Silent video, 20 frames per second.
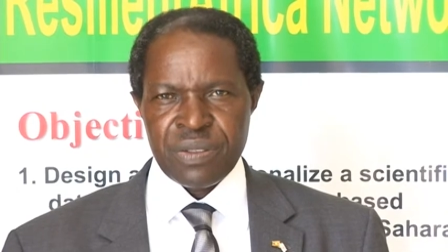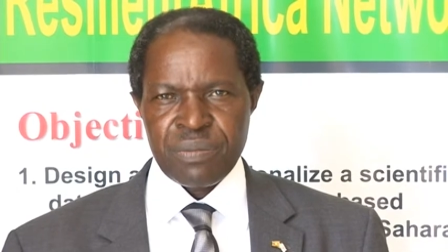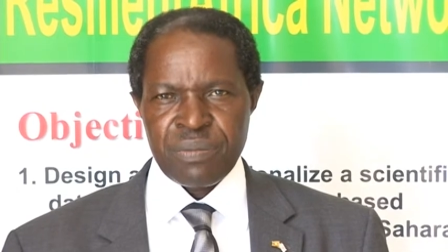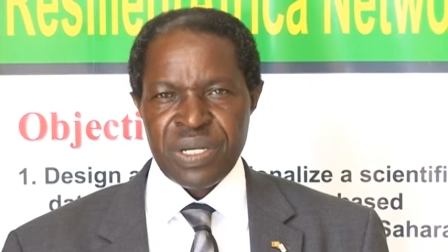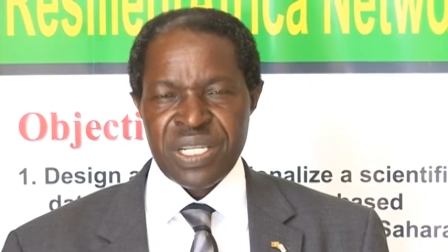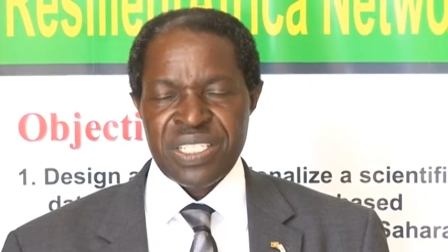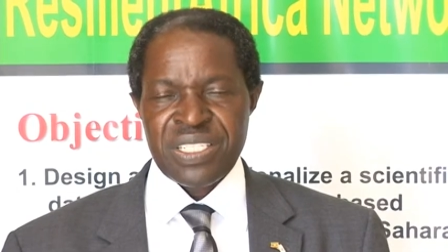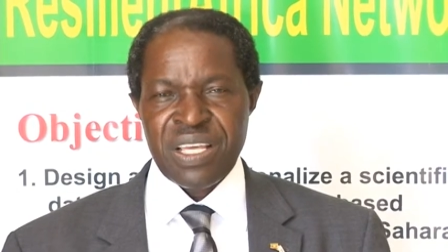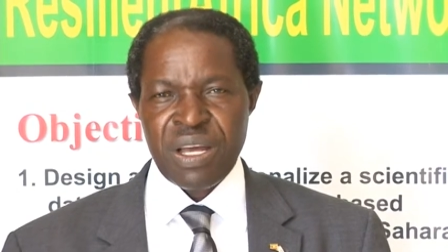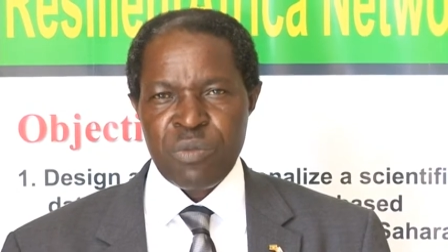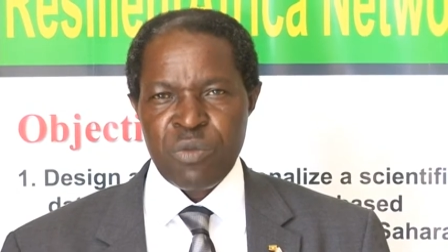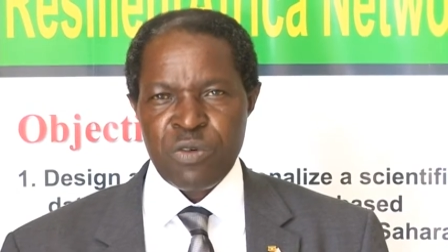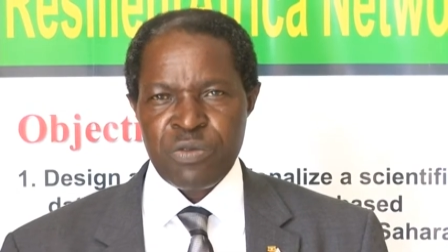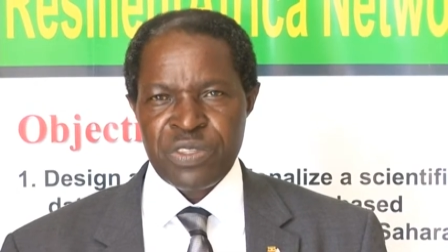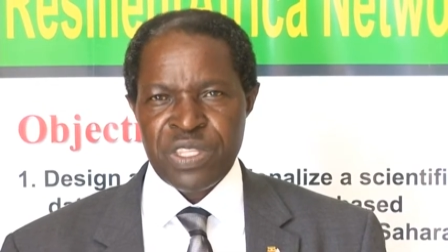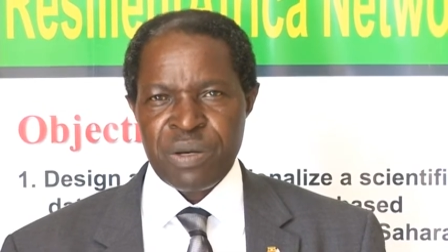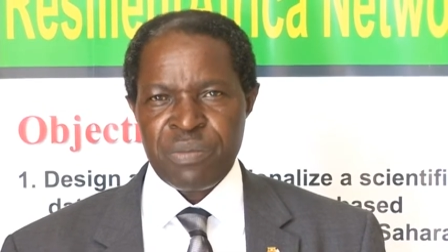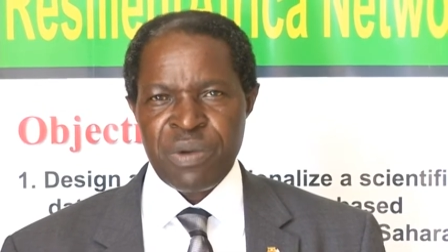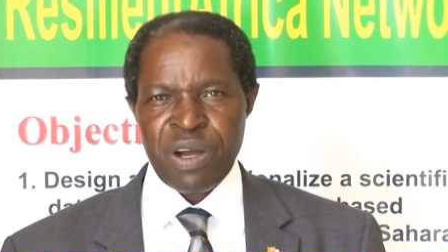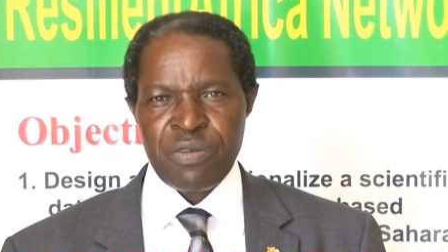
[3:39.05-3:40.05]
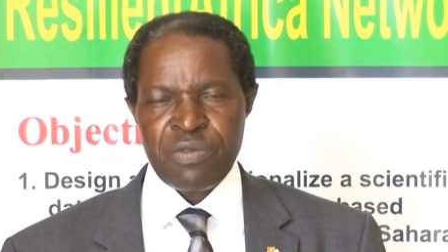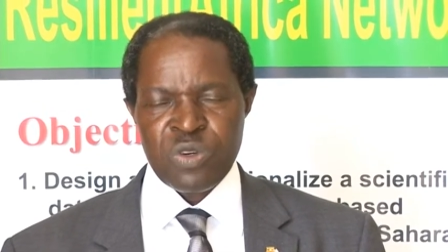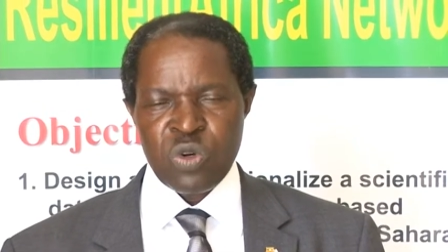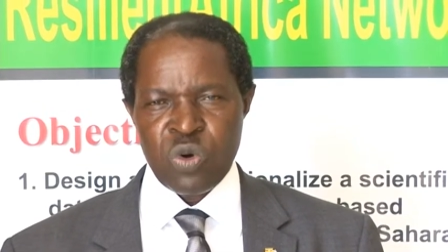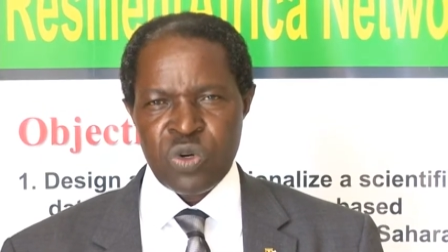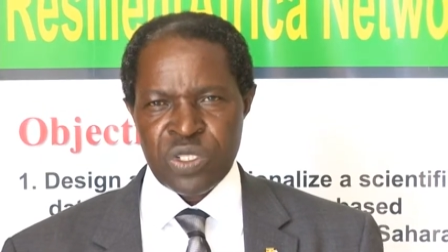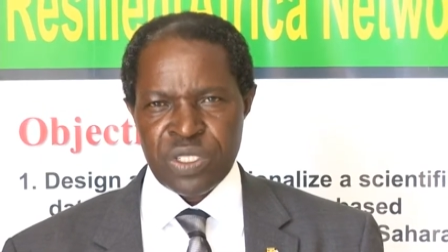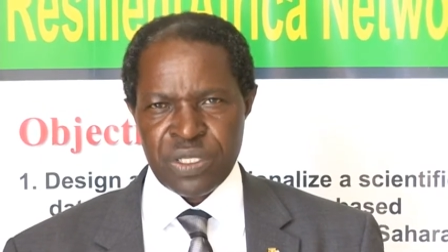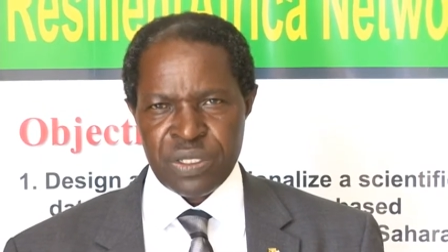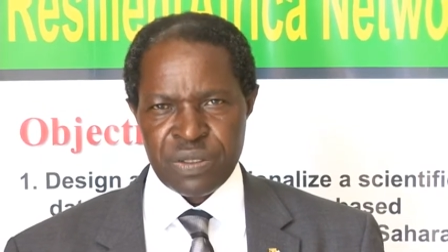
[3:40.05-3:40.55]
but some of them have
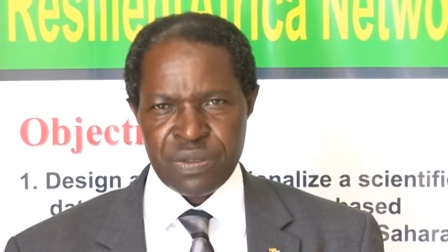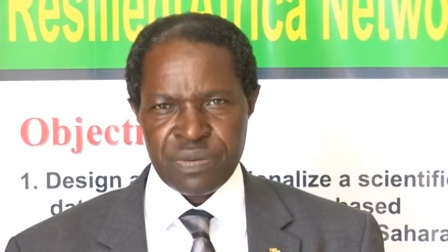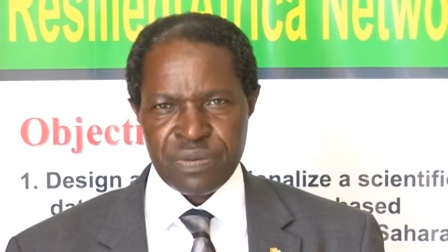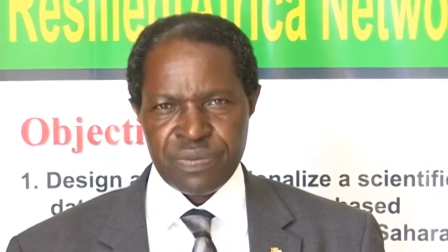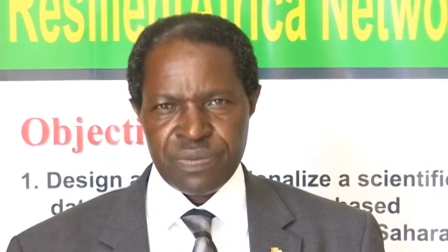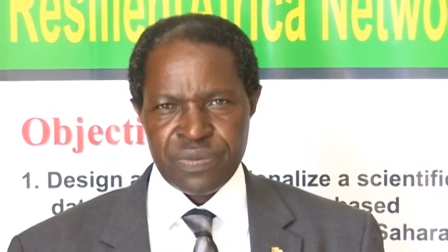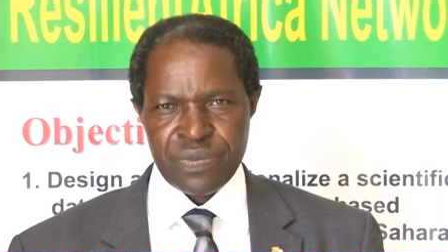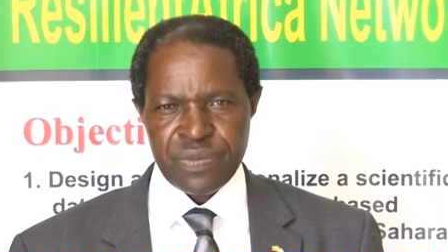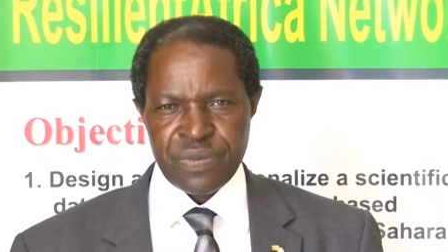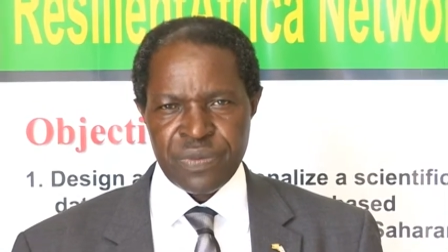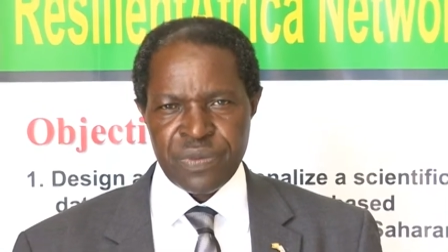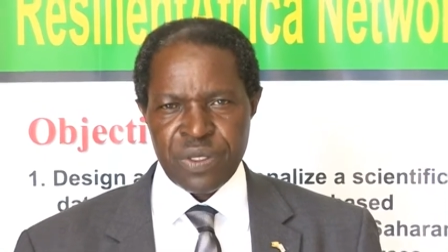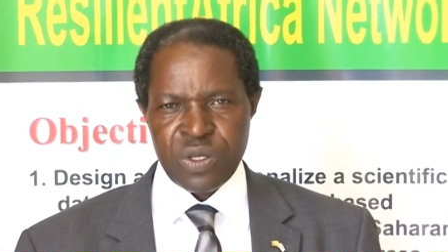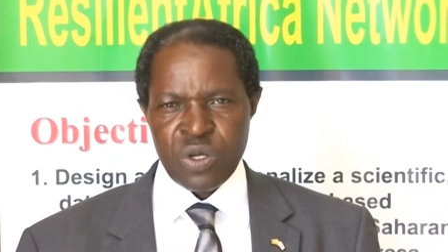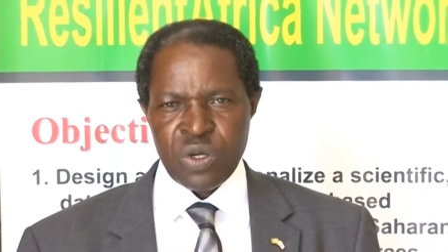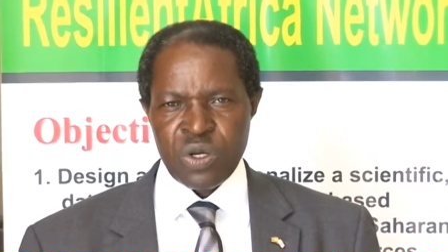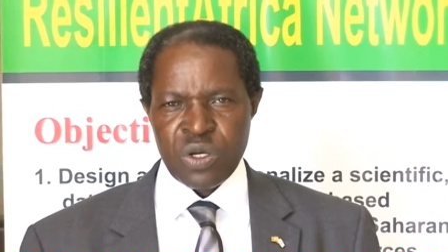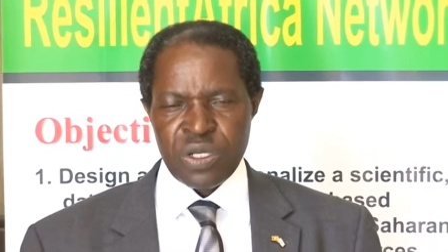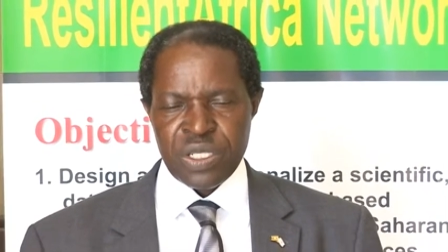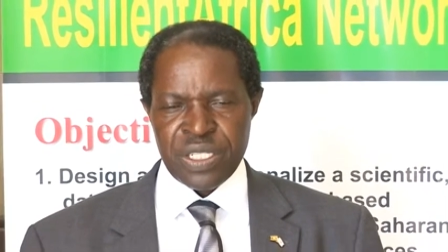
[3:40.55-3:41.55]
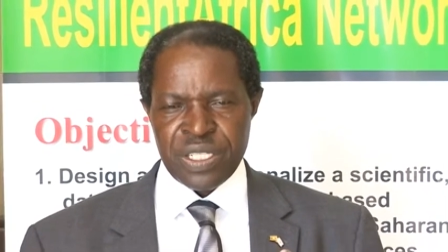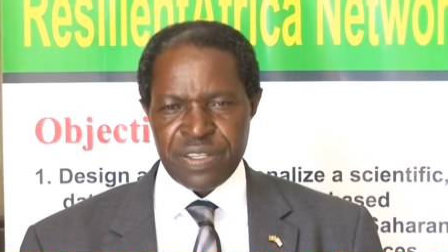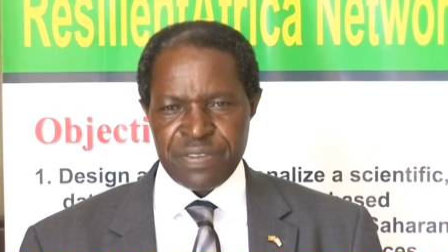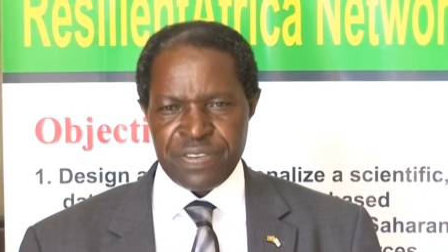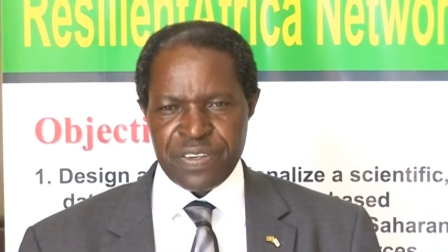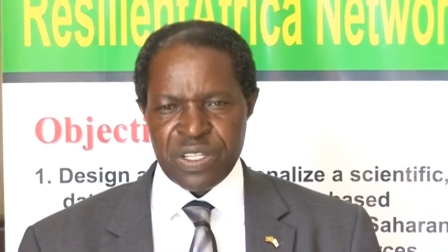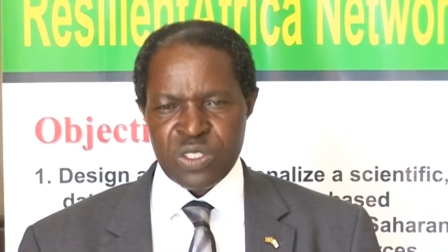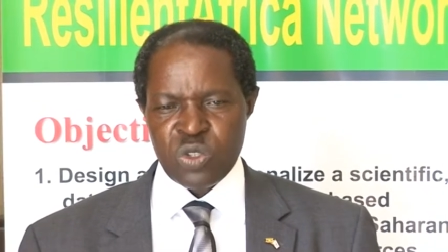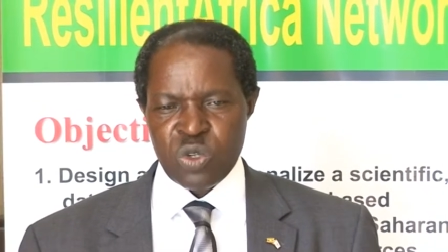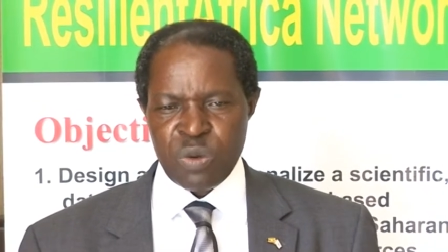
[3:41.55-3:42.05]
not.
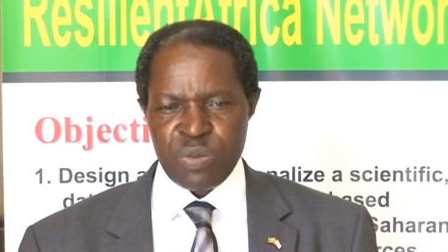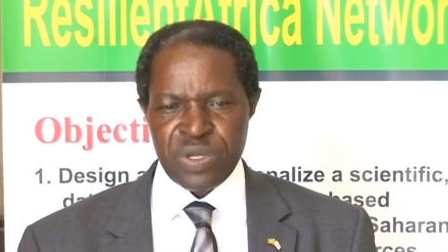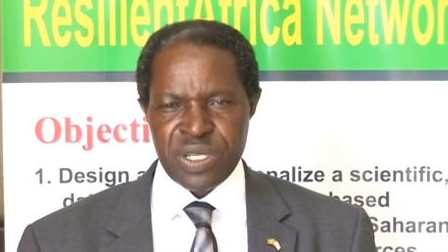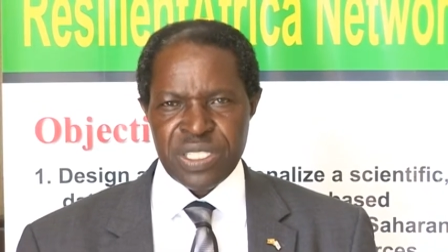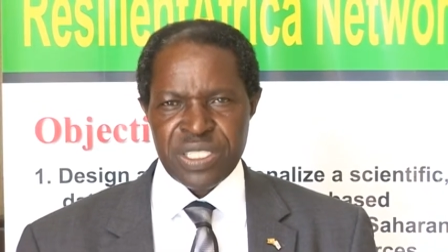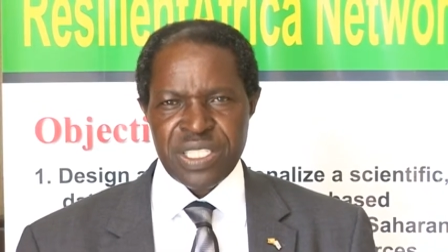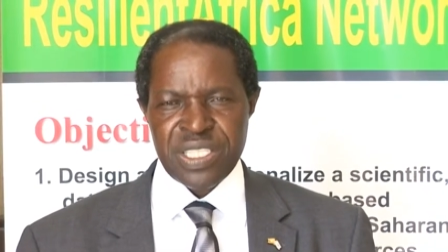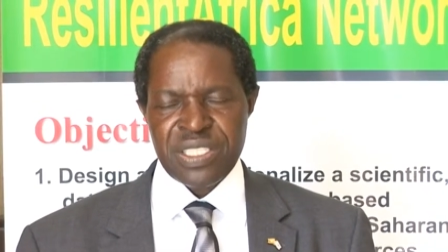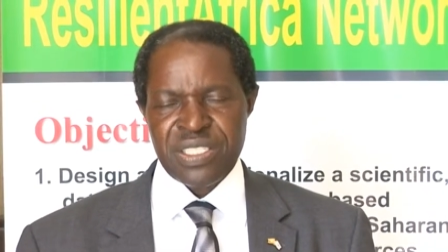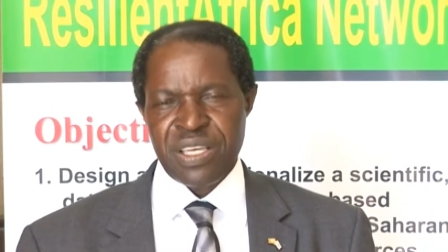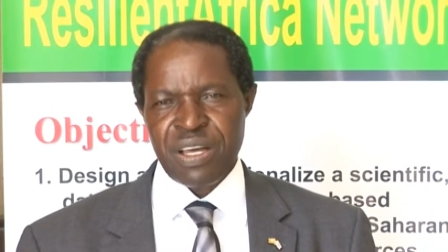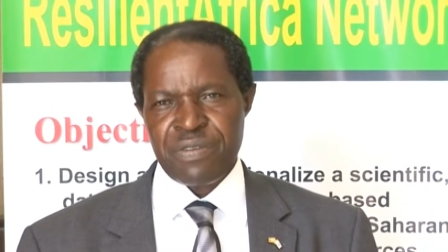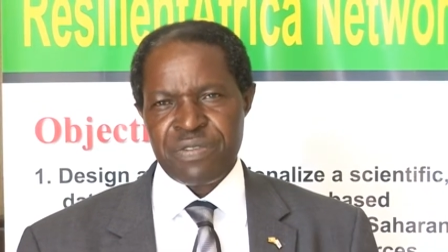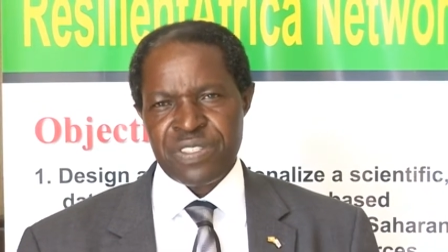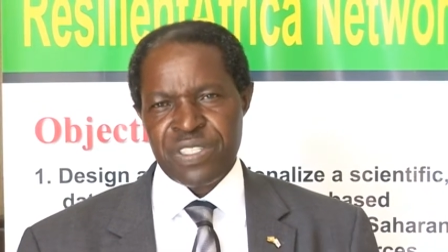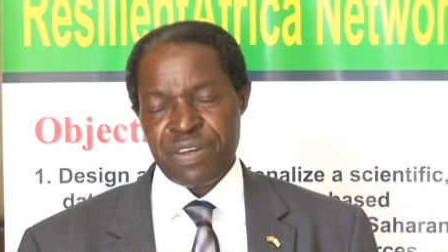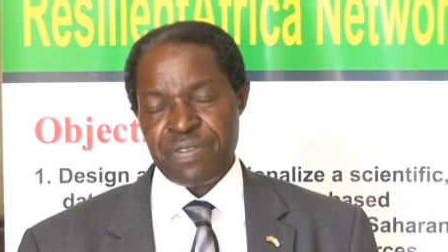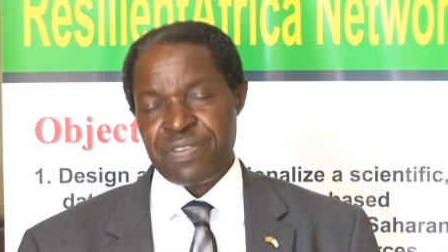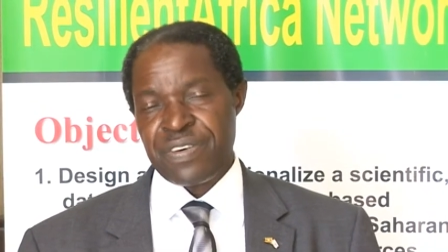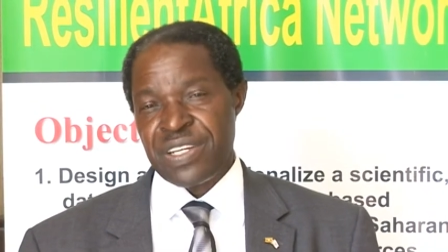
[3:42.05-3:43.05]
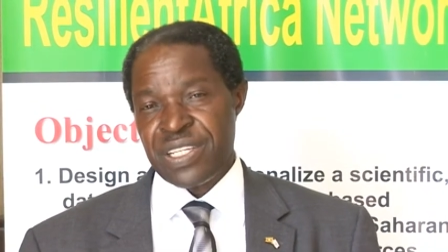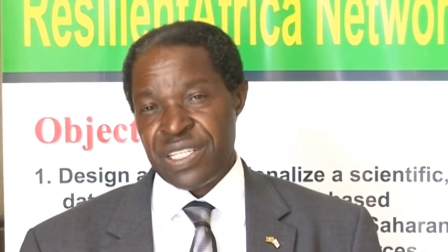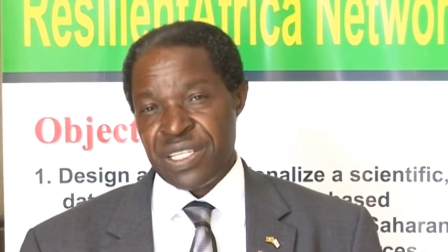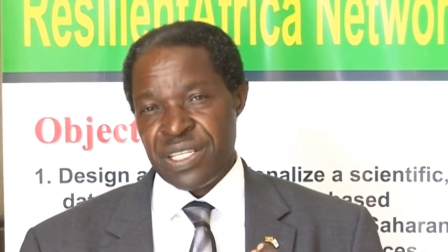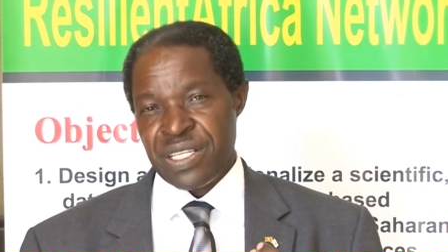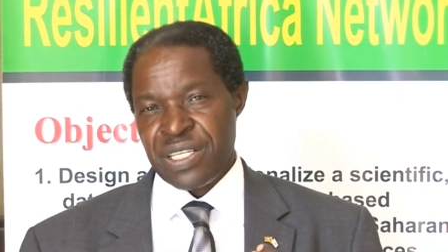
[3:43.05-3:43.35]
Different communities have suffered